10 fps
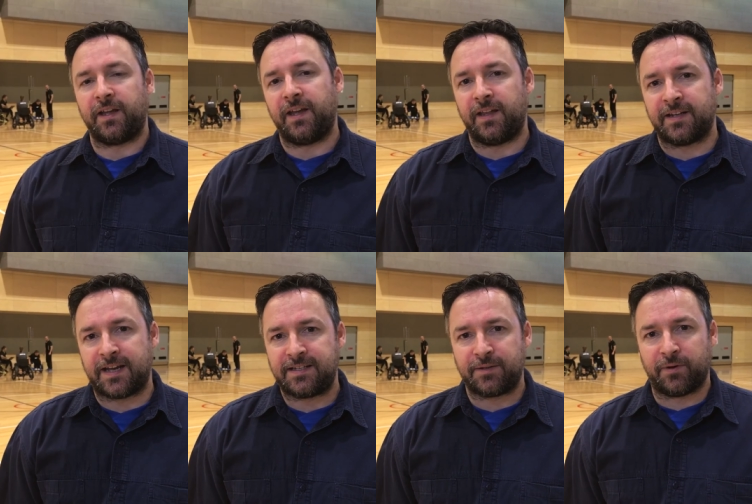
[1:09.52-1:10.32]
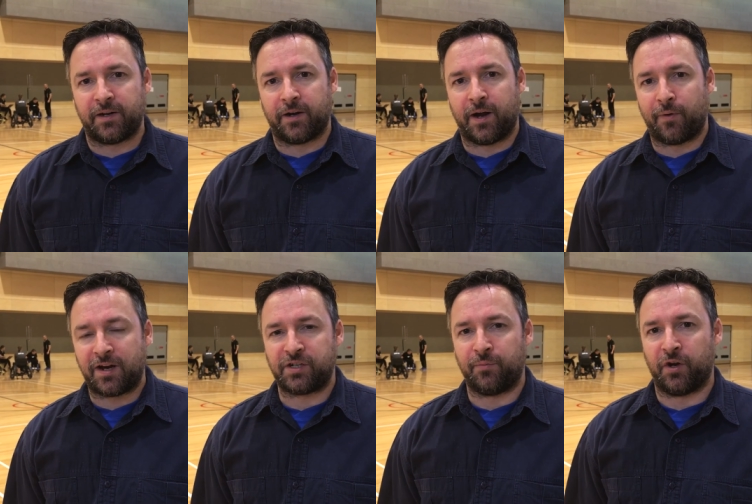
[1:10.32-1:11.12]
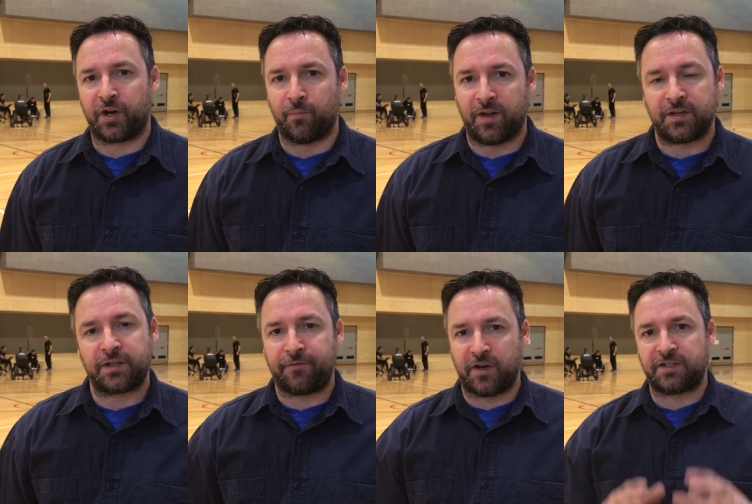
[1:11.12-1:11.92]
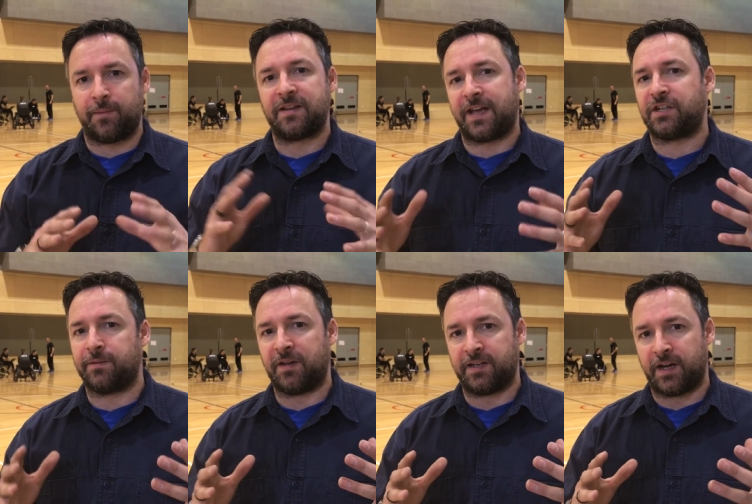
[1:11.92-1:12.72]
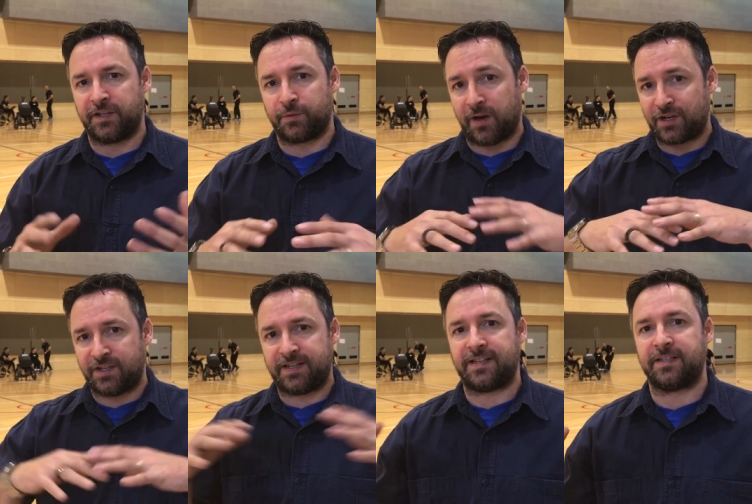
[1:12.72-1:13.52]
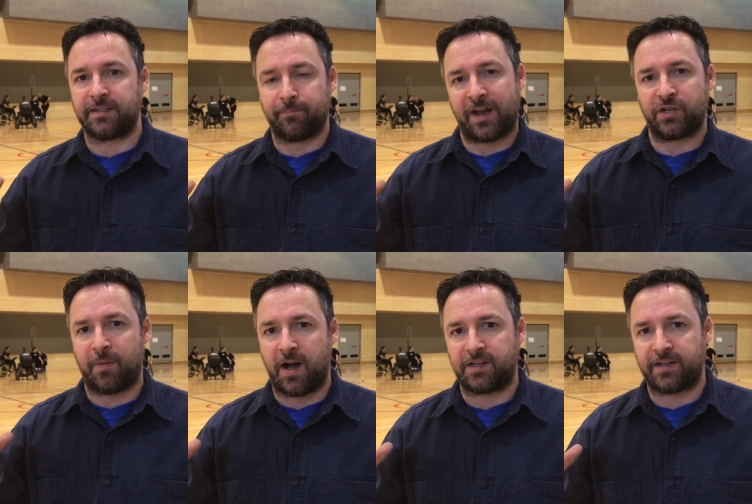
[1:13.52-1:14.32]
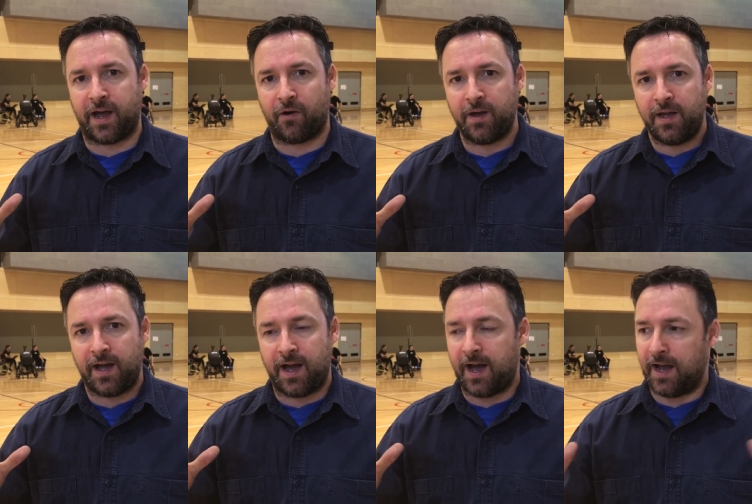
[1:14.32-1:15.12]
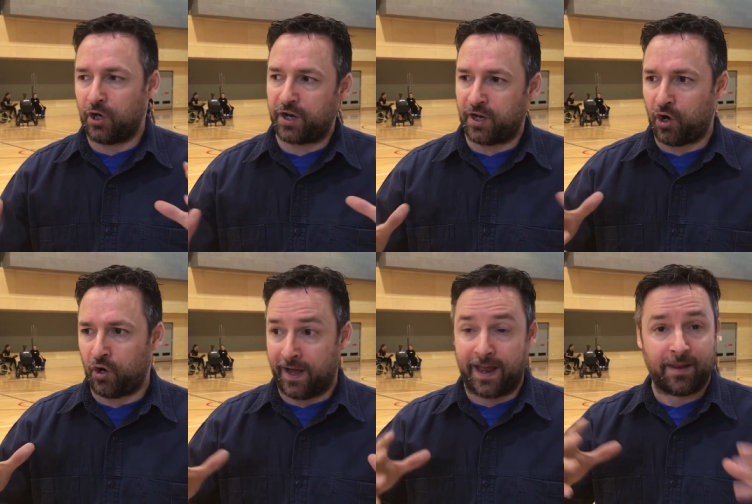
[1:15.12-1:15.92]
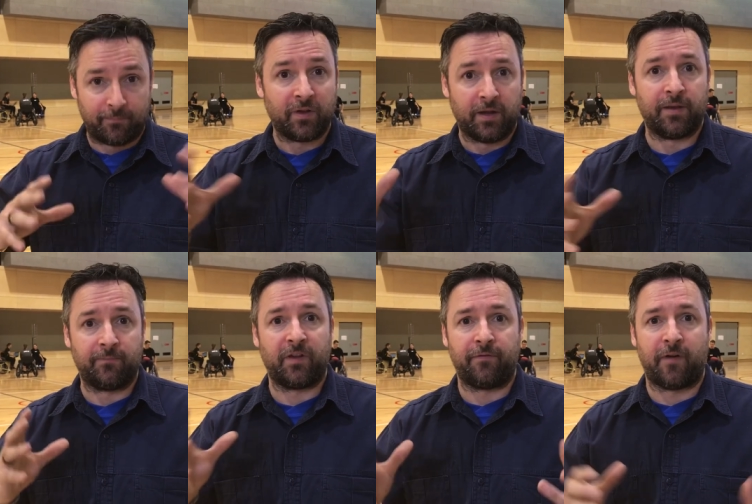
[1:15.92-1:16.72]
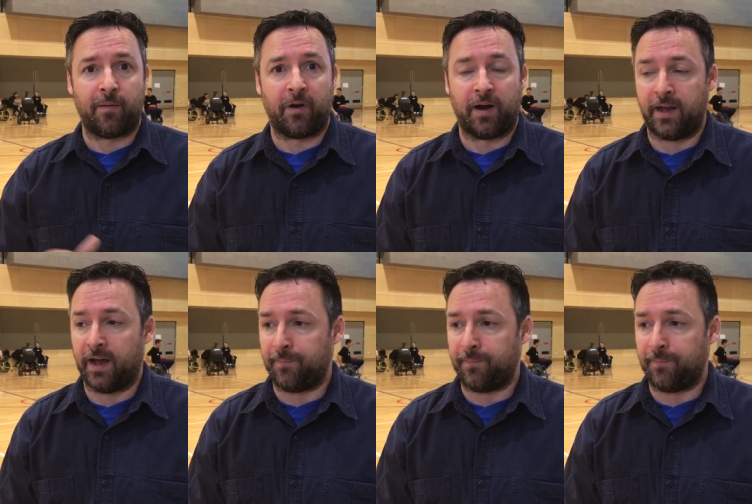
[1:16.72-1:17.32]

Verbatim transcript: the, the data we're, uh, we're actually working with, this is the first time it's actually been done, so we're actually setting some benchmarks now, uh, looking at all, again, the, the primary